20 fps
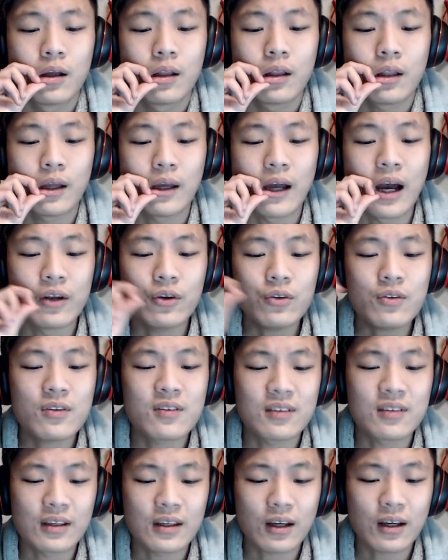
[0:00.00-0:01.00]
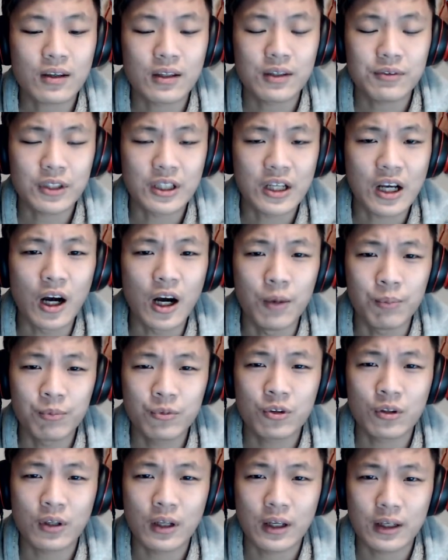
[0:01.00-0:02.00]
Like I don't think I can even come
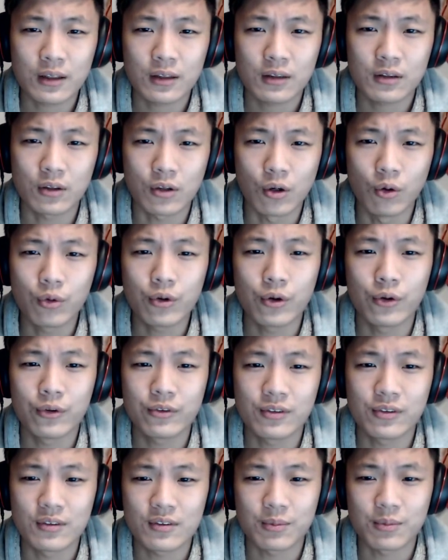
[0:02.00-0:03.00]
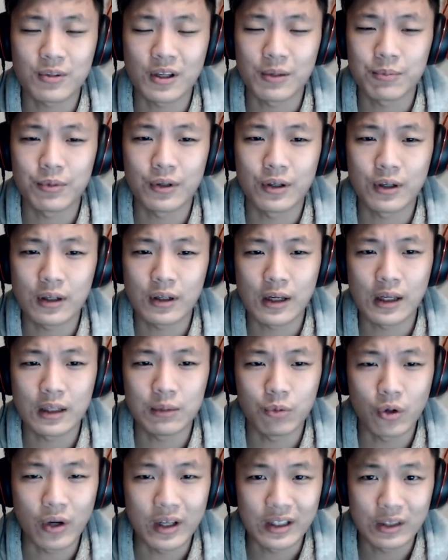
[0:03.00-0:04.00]
to like the Gold Coast in September
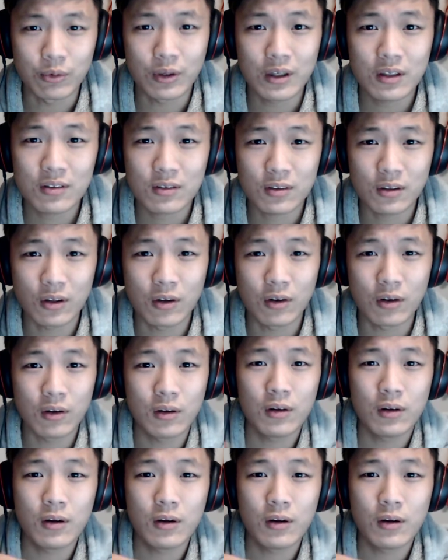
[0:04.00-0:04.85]
anymore, anyway. So